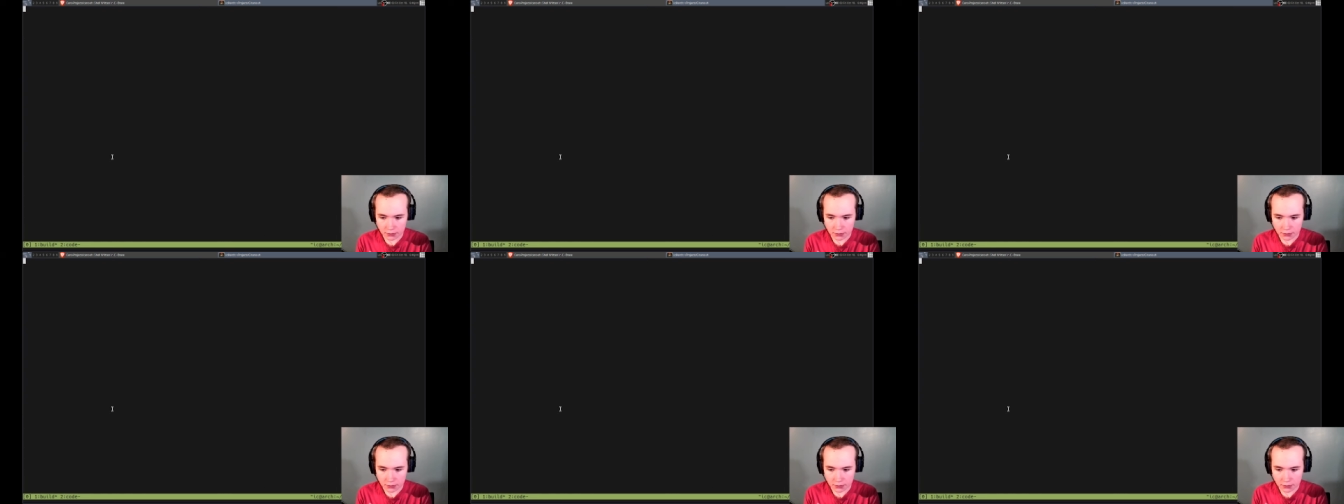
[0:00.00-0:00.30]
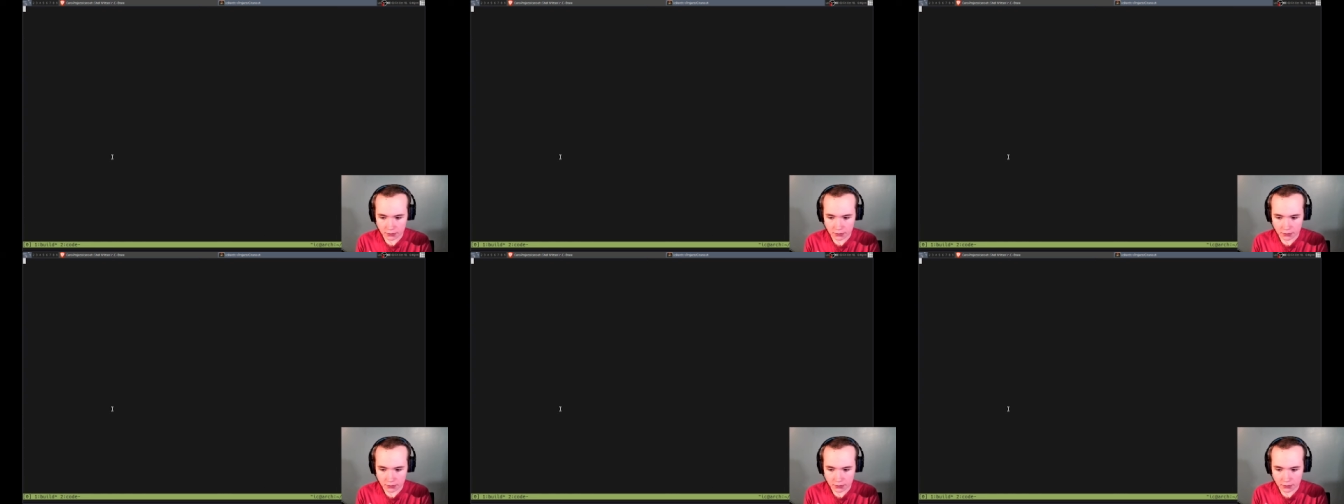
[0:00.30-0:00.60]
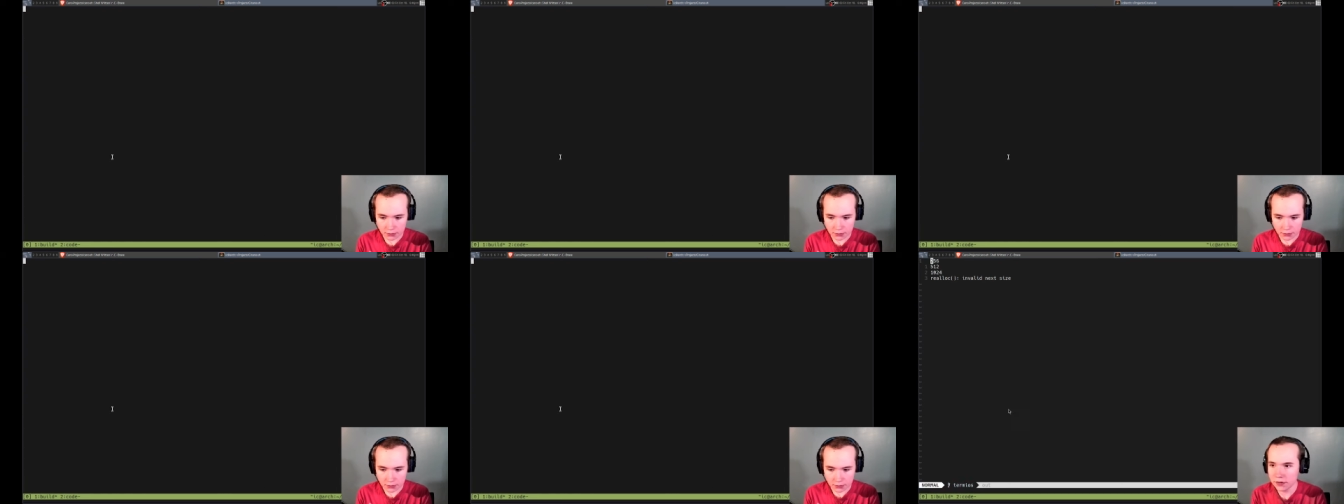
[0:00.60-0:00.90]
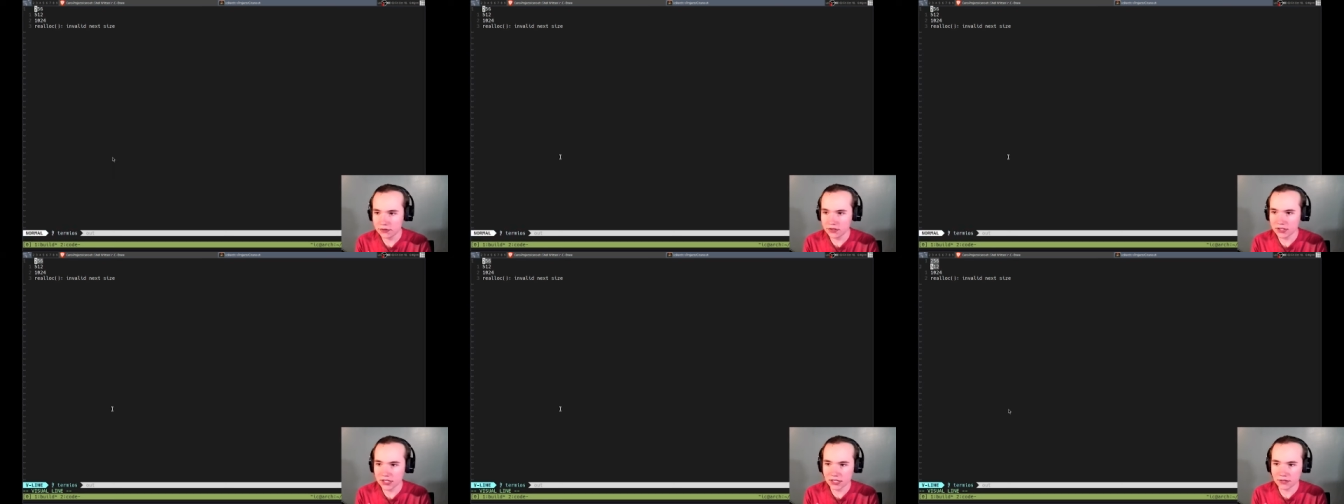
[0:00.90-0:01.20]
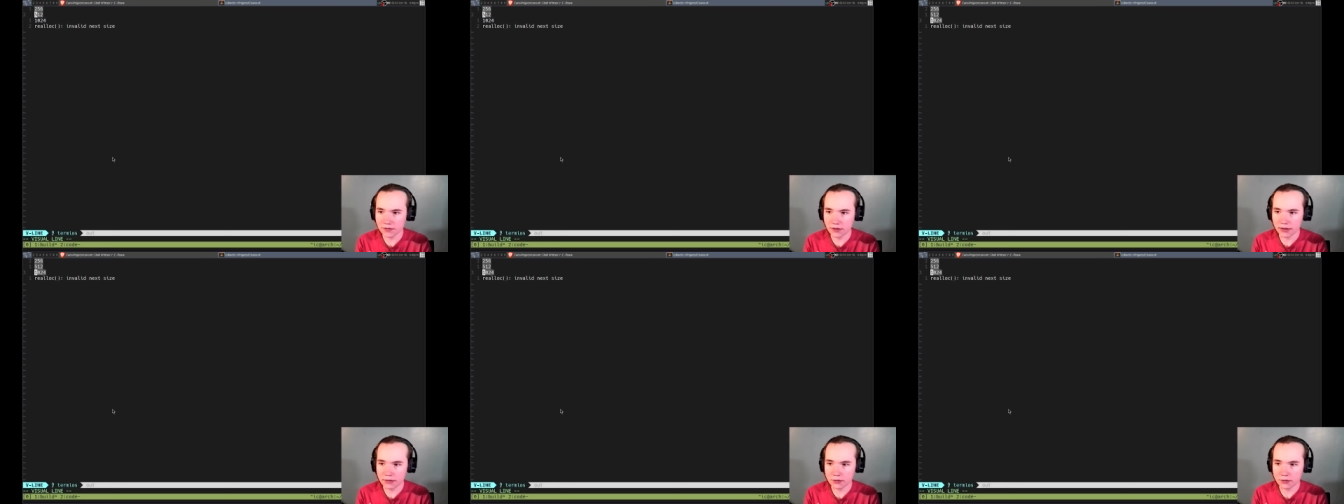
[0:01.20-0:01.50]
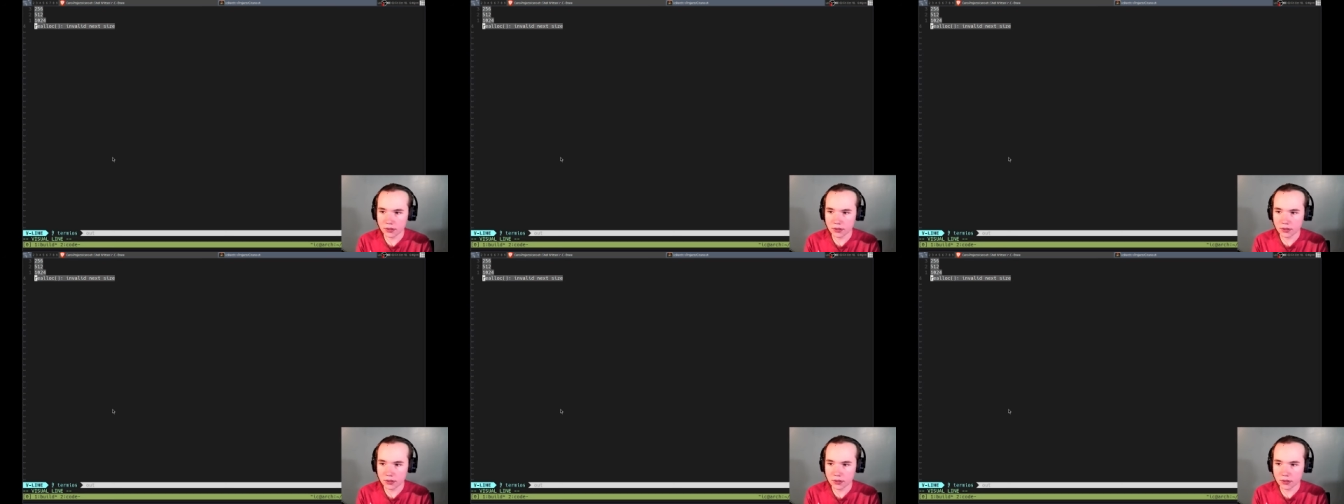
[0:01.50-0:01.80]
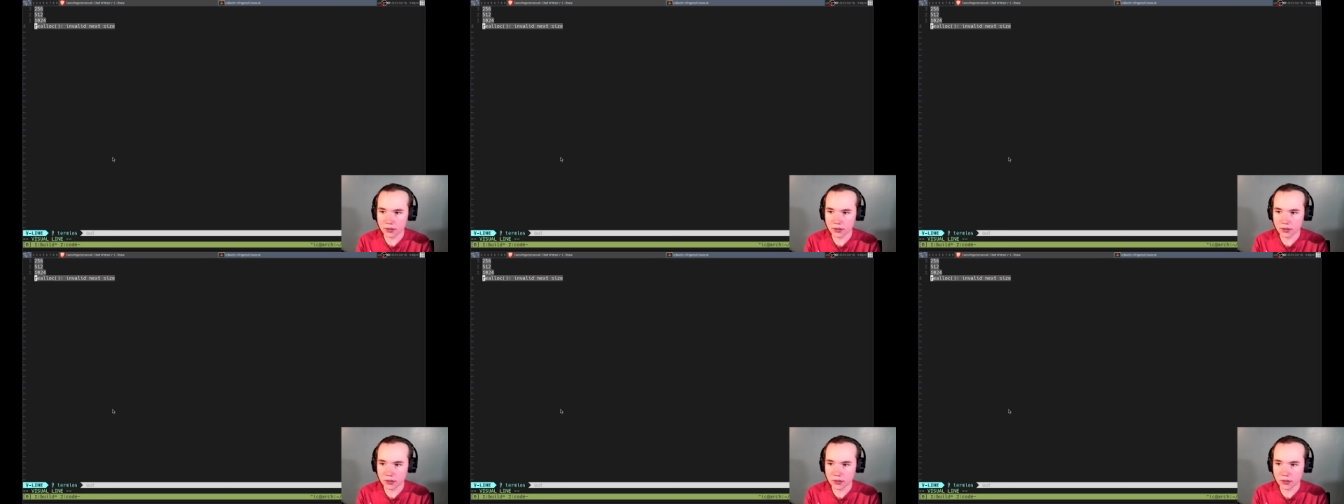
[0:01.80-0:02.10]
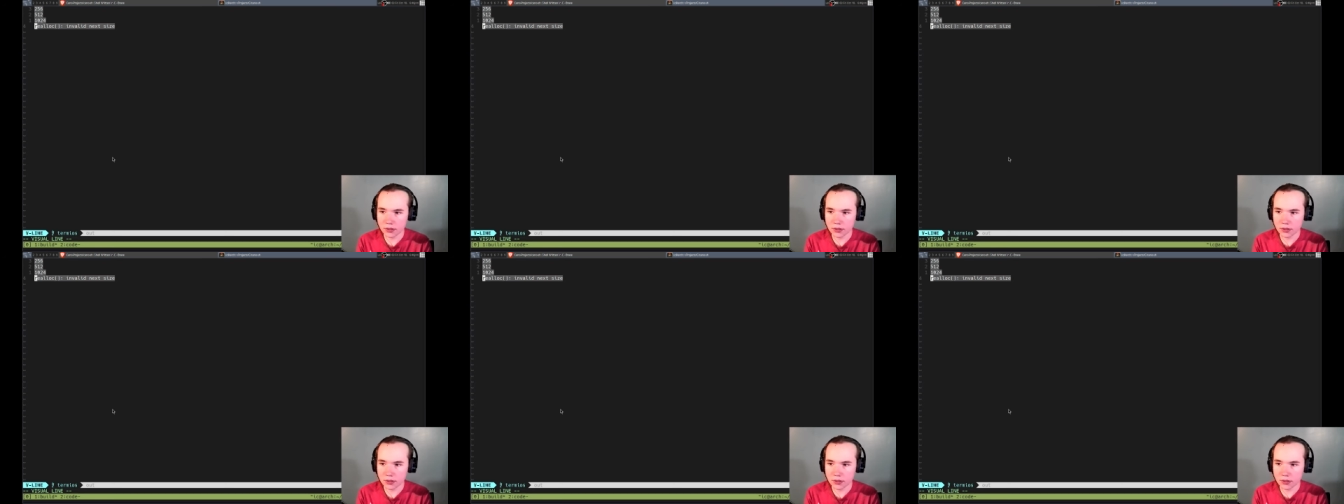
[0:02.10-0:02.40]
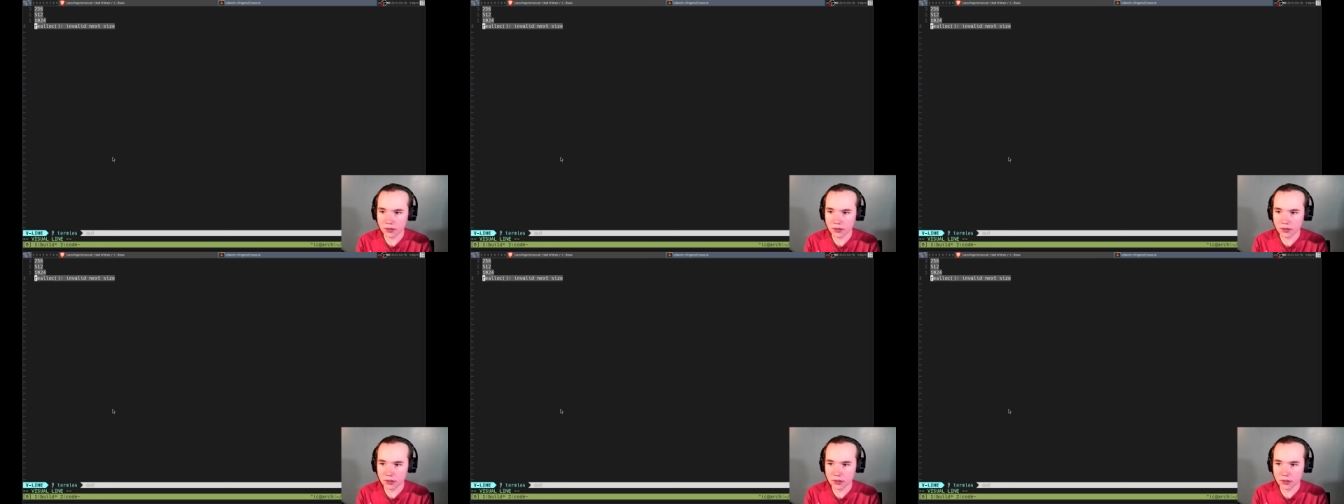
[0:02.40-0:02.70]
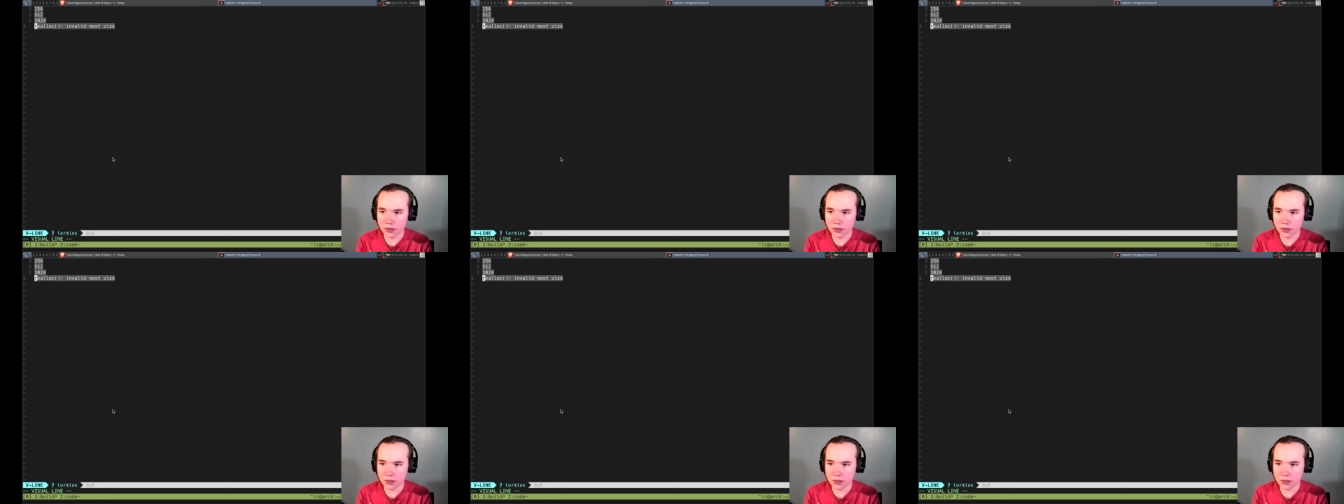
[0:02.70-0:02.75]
So 256, 512, 1000. Right. So what is